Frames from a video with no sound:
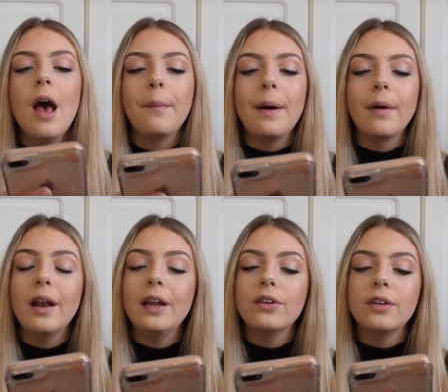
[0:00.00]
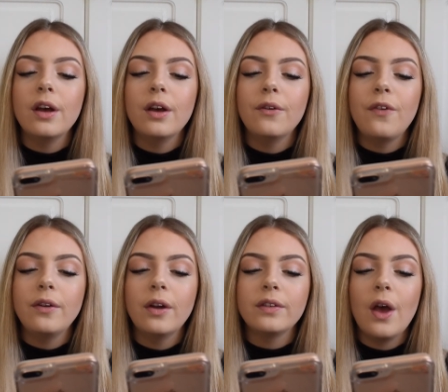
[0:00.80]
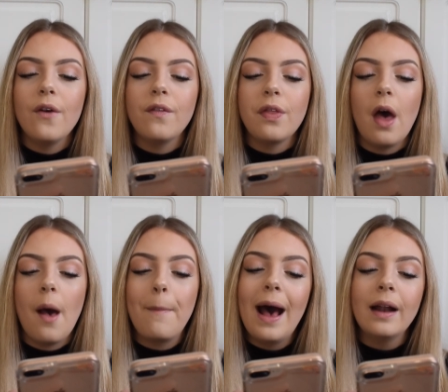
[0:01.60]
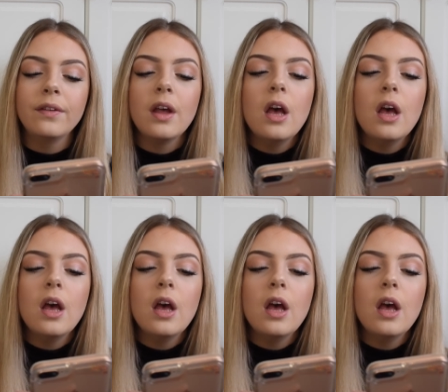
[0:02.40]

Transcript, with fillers: but I'm going to insert photos of the pads.